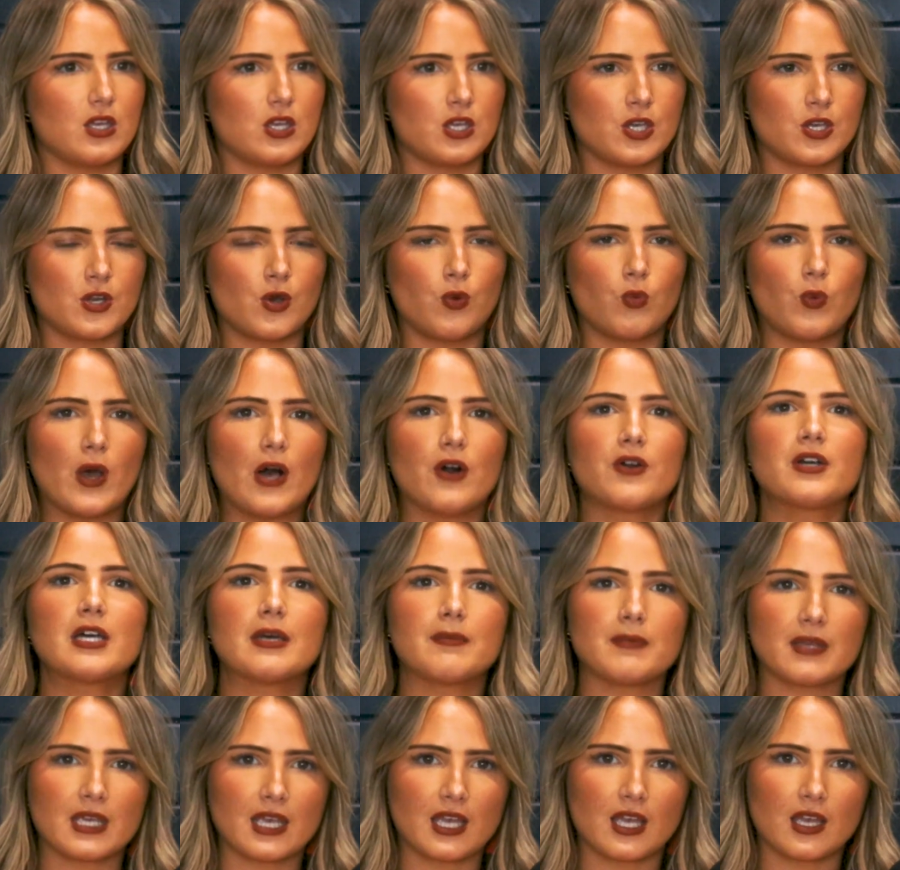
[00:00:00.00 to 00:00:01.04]

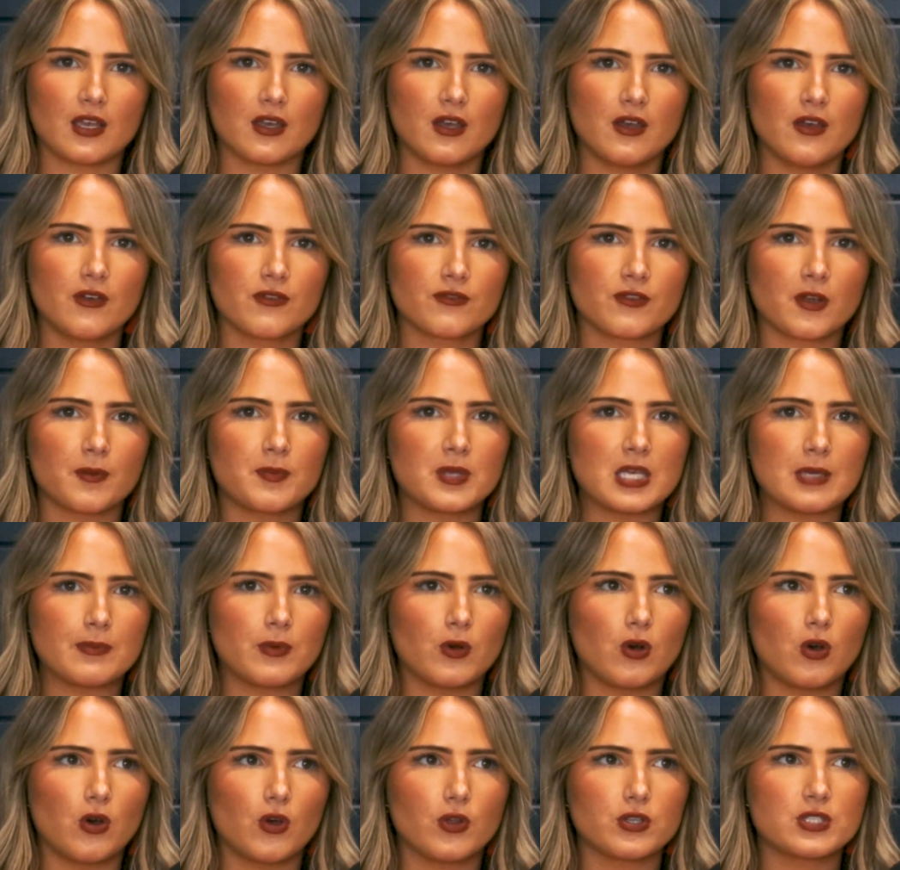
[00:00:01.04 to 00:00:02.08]
welcoming for
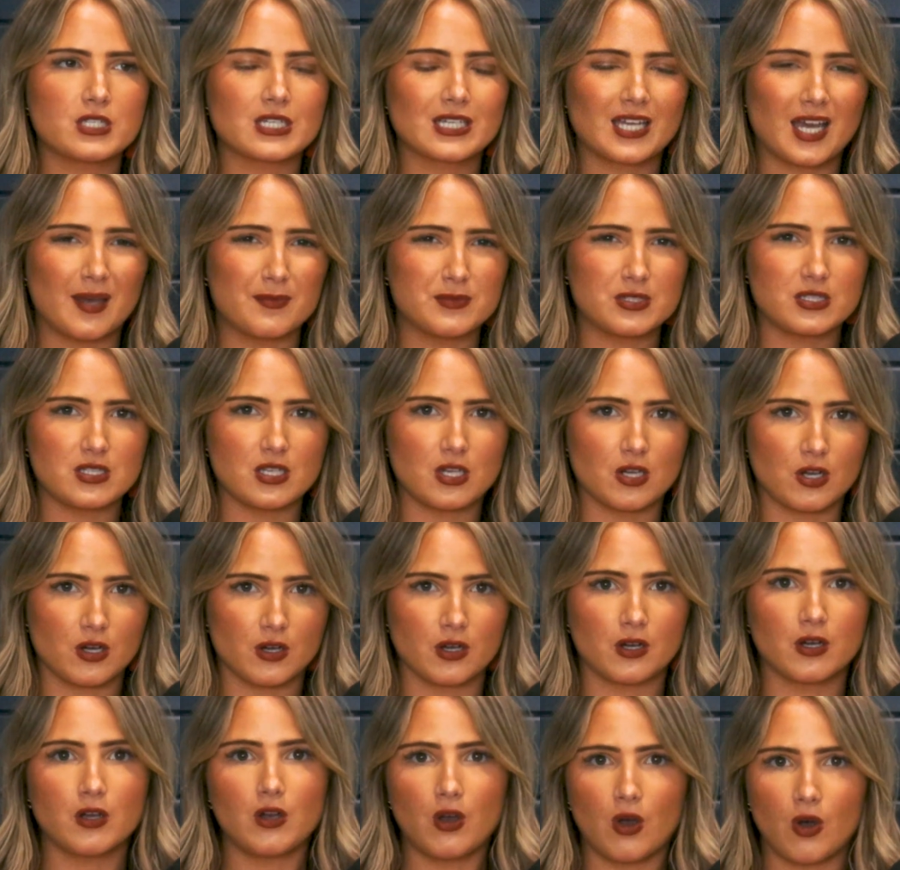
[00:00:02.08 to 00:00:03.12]
people to come see
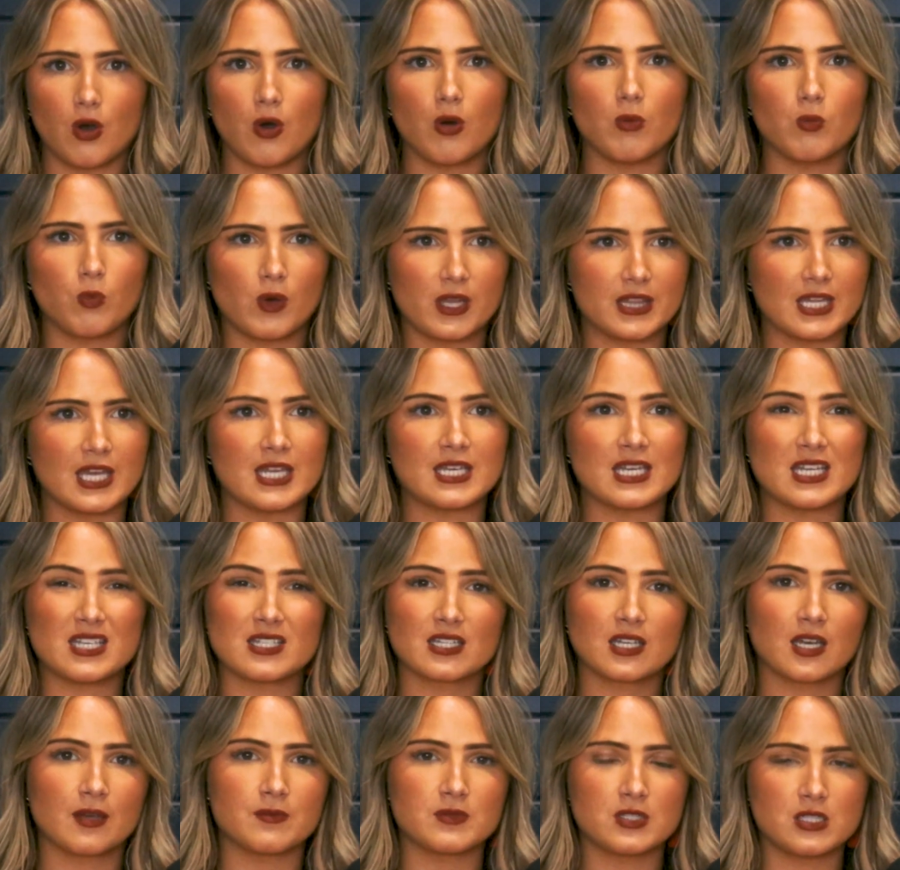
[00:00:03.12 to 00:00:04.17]
your home when they need
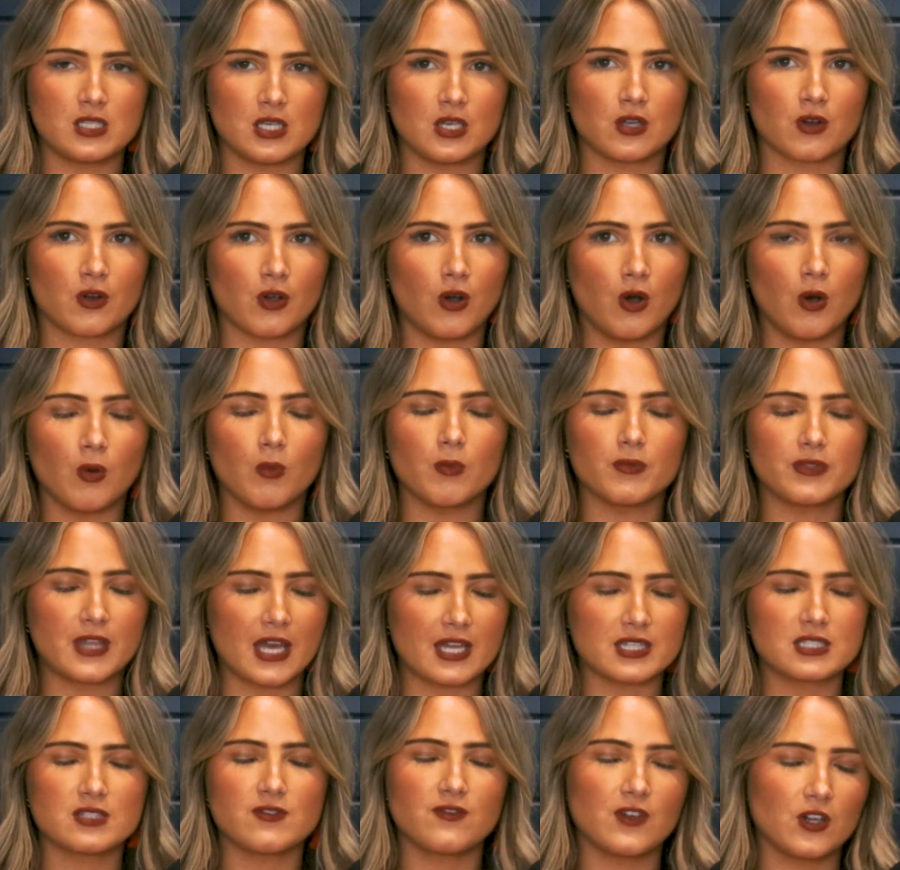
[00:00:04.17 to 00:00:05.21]
to come see your home,
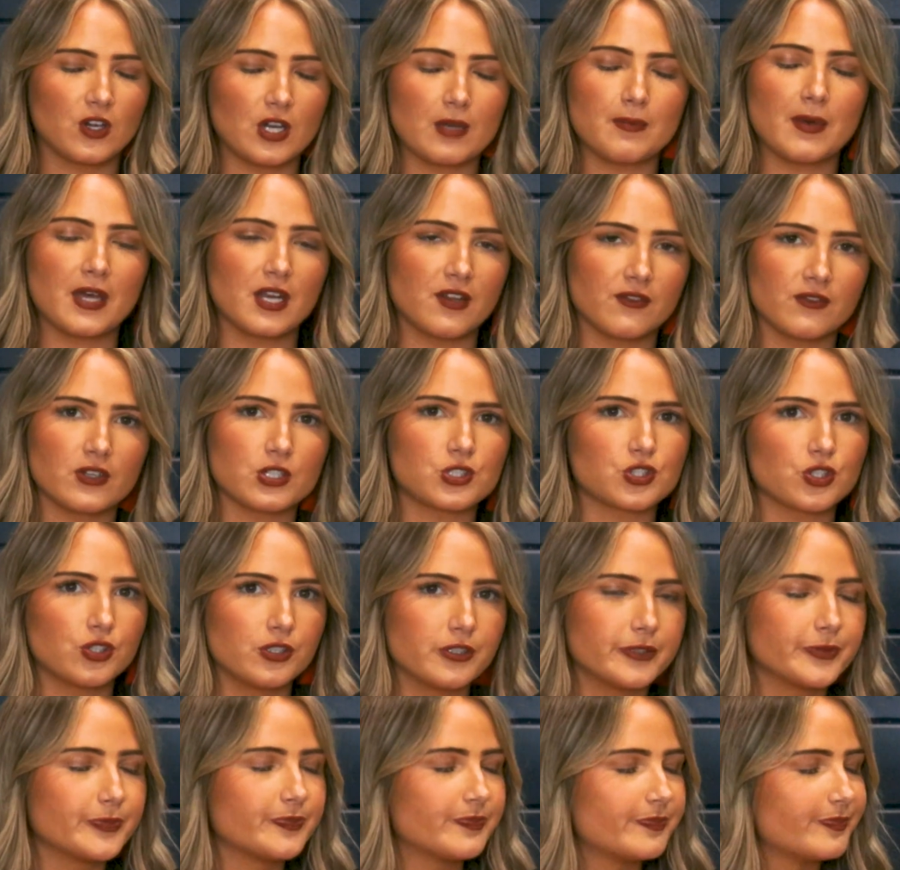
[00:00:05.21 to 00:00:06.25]
that's very
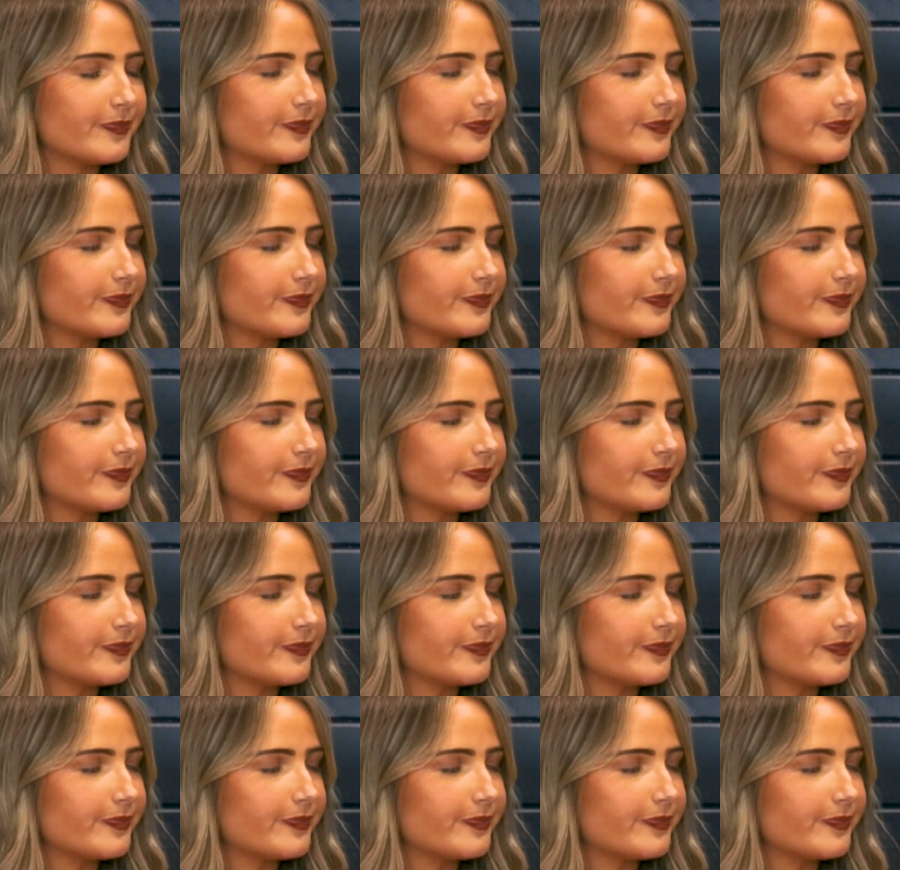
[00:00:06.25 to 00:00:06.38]
beneficial.